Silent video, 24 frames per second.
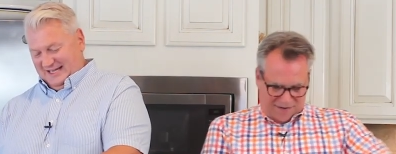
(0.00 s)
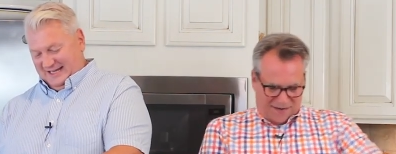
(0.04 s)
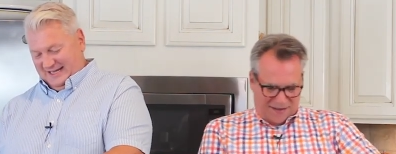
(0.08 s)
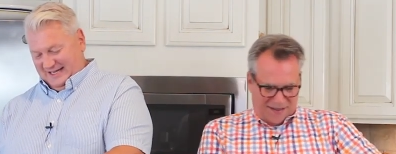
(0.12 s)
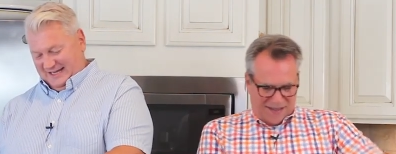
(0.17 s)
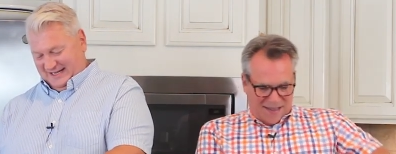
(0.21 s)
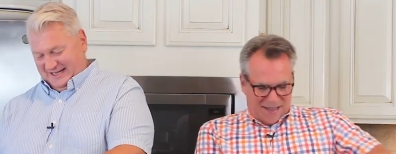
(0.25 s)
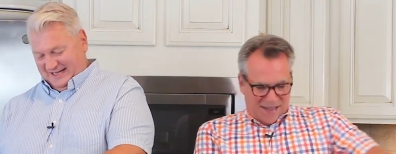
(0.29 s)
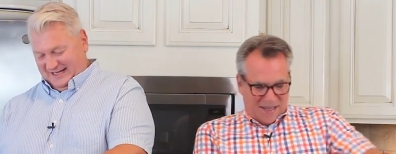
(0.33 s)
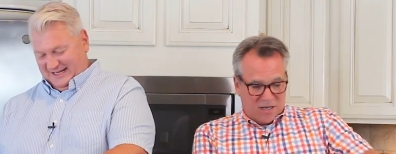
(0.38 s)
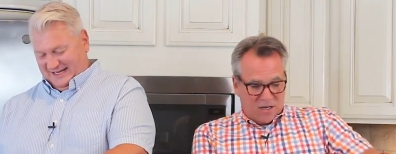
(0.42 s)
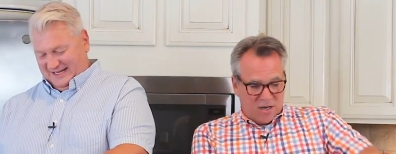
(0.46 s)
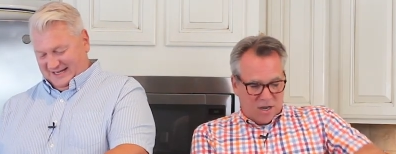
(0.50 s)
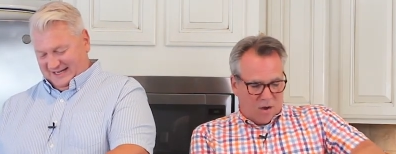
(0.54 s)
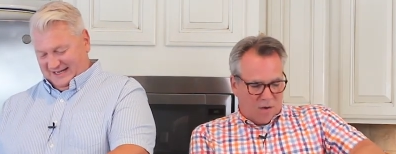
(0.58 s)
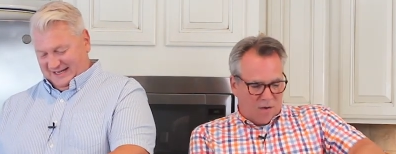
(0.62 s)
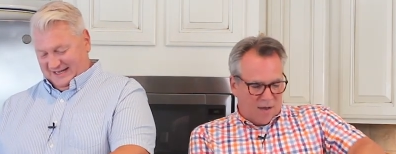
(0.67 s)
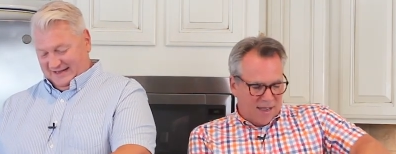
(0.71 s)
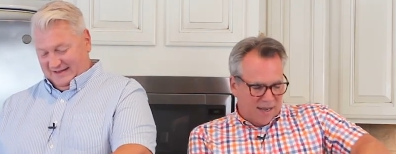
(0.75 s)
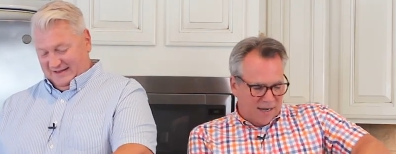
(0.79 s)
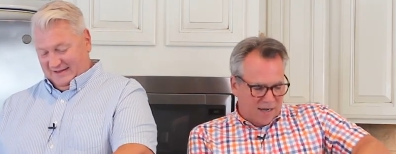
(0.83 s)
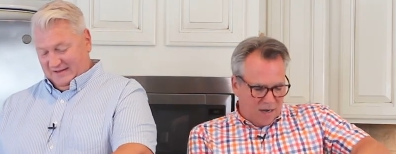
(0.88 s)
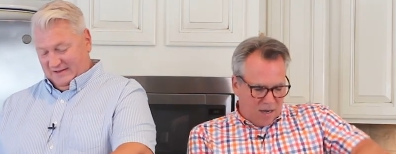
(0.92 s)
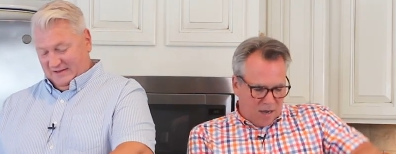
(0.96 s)
Speaker 1: yeah.
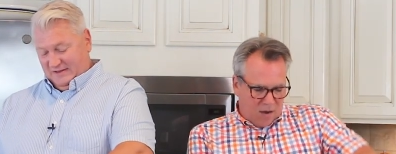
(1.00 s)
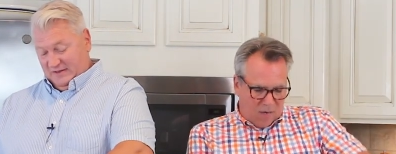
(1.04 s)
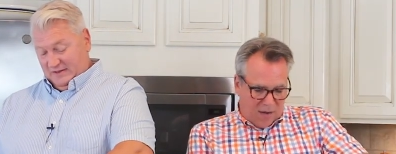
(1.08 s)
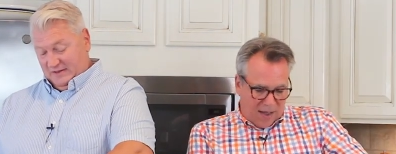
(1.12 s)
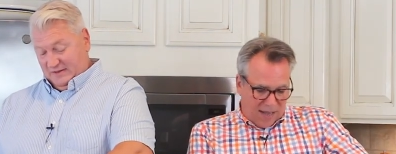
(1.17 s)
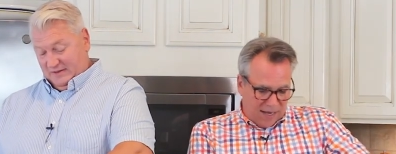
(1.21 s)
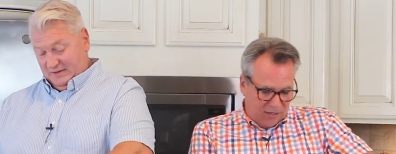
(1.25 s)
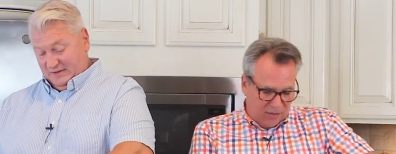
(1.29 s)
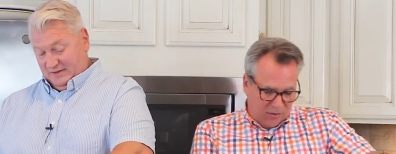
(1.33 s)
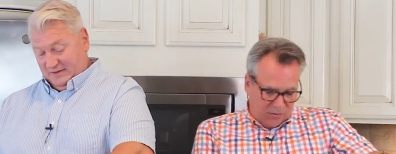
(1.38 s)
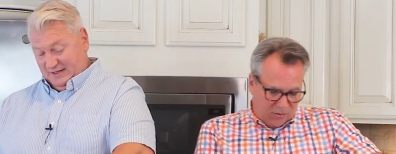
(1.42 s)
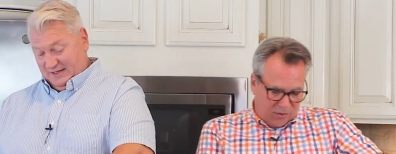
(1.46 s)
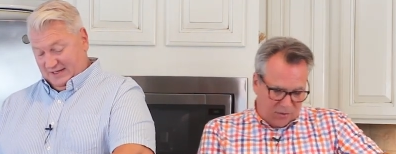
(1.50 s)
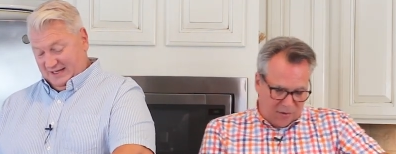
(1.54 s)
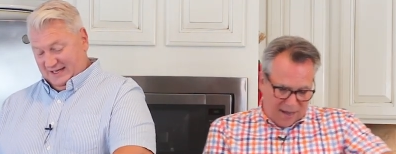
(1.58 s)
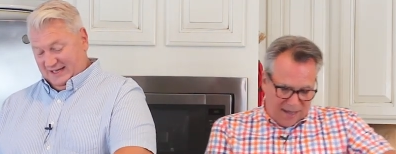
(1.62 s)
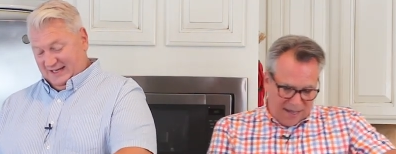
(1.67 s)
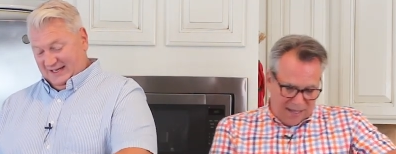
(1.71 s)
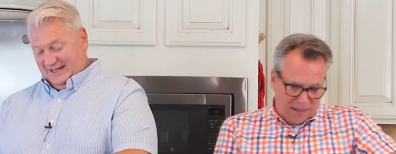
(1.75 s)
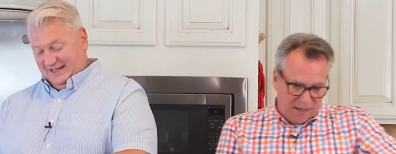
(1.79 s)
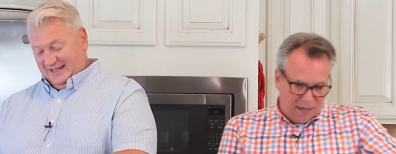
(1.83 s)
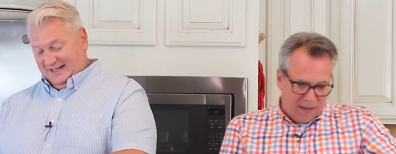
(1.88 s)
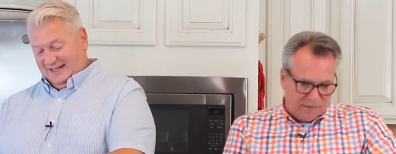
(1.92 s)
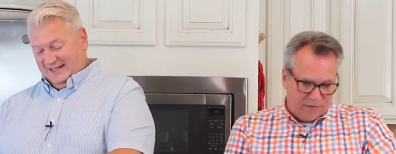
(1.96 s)
No, I know. I do too.
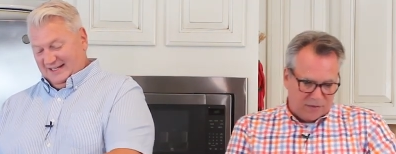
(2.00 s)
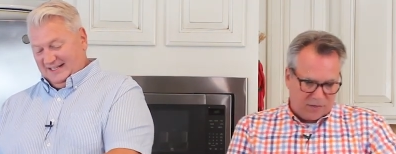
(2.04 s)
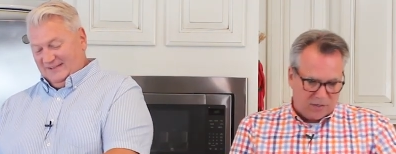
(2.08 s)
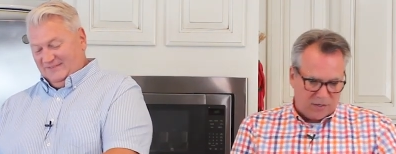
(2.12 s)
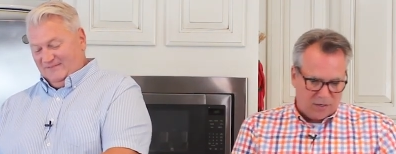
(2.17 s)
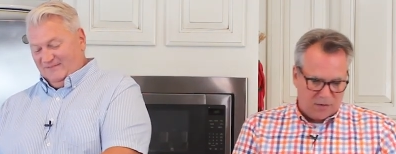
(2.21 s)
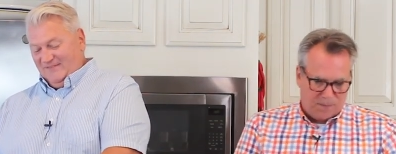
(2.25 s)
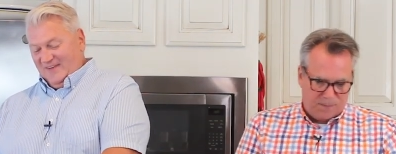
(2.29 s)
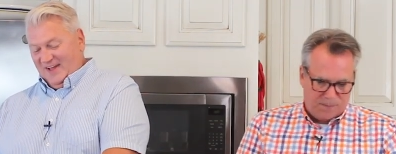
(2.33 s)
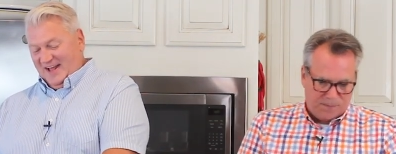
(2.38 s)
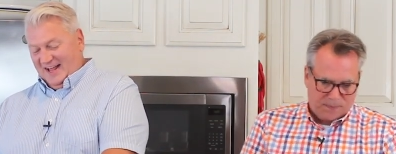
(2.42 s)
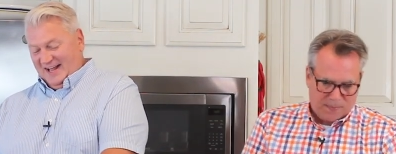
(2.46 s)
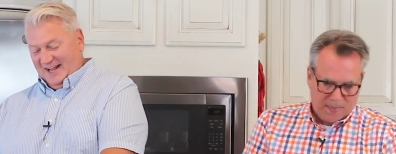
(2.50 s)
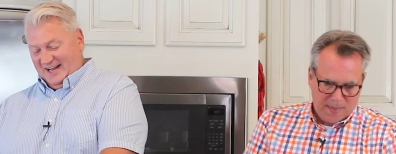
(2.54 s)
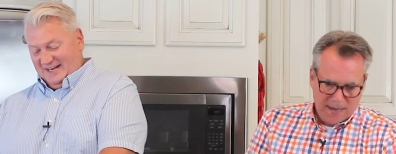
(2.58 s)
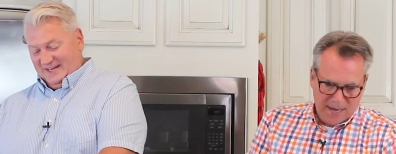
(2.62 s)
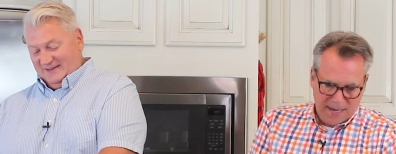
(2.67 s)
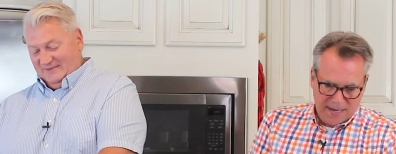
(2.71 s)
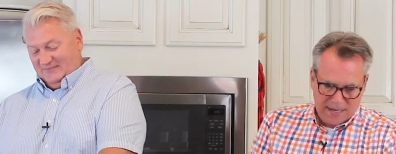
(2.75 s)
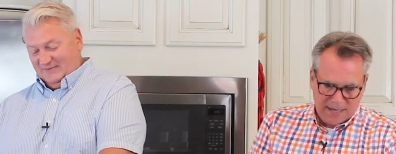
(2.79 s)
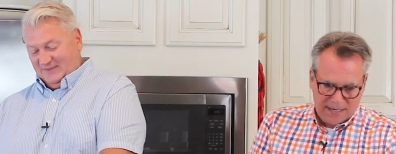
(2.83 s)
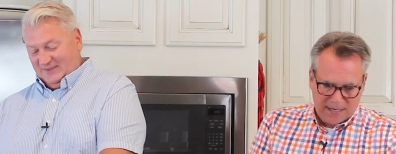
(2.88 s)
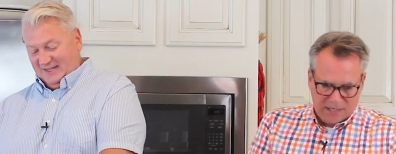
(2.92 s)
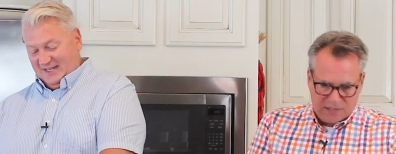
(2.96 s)
I love it's it too.
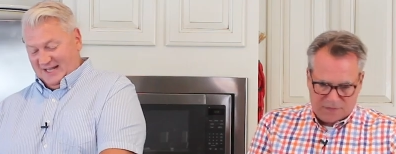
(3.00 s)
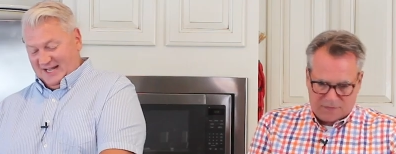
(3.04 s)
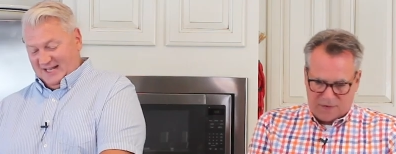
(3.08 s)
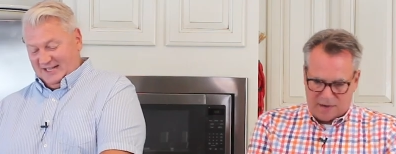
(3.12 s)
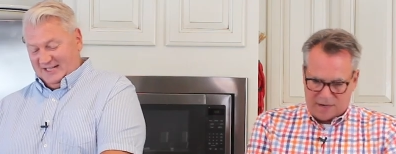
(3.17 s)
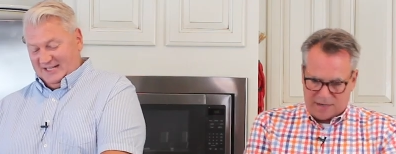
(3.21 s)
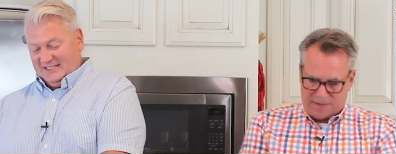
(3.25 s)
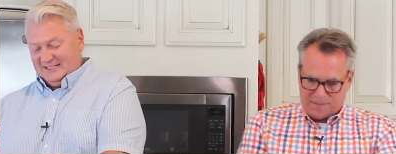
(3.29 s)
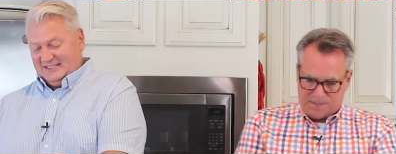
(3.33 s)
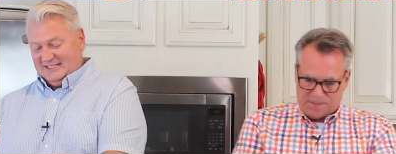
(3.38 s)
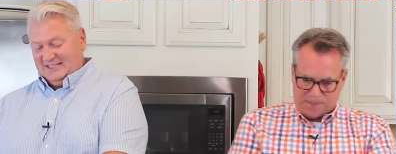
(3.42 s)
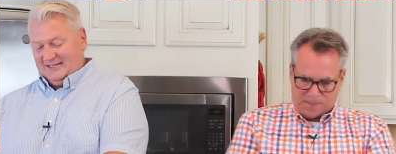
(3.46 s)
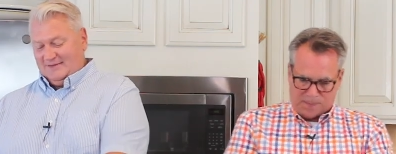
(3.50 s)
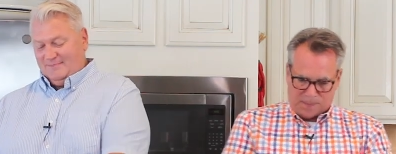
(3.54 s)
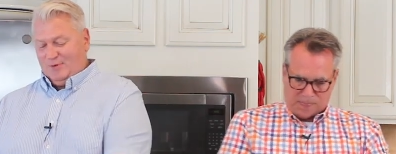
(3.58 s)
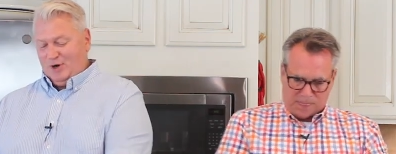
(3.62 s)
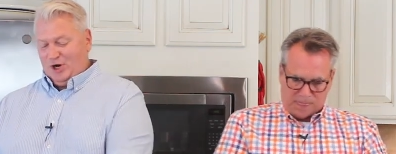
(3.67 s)
Fun. It is fun. And this is a